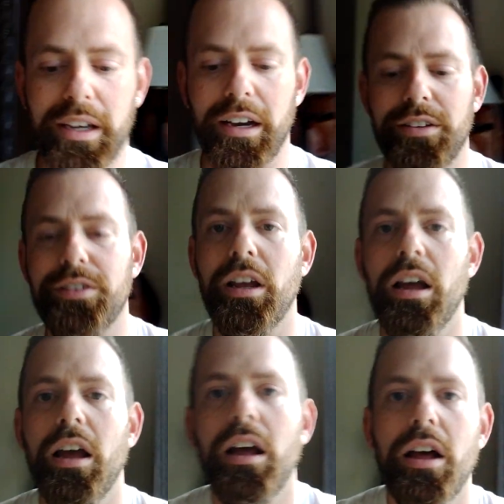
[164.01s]
Because
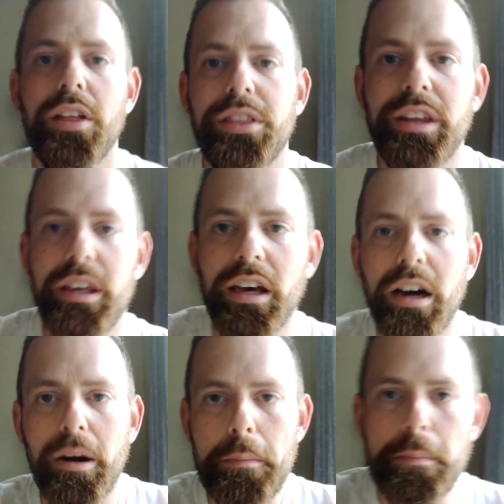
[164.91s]

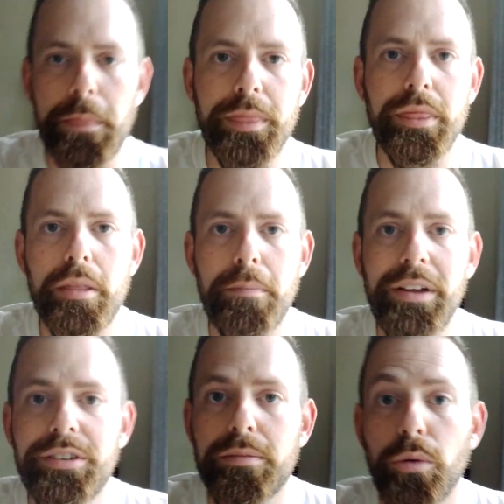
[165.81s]
the
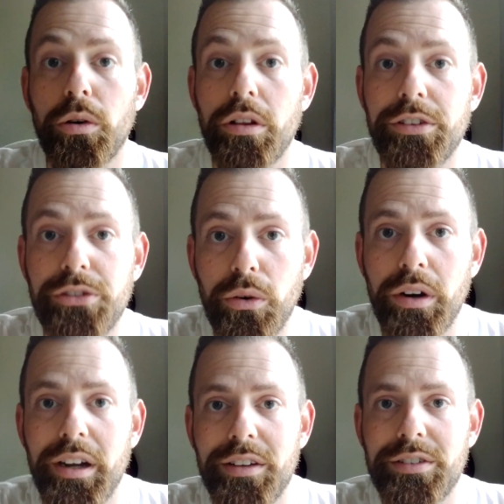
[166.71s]
basic moral of the
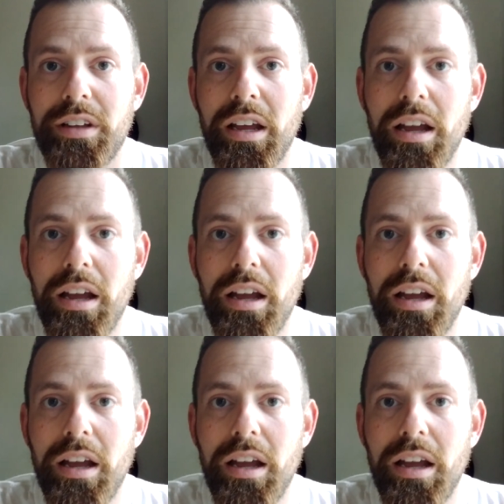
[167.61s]
story is,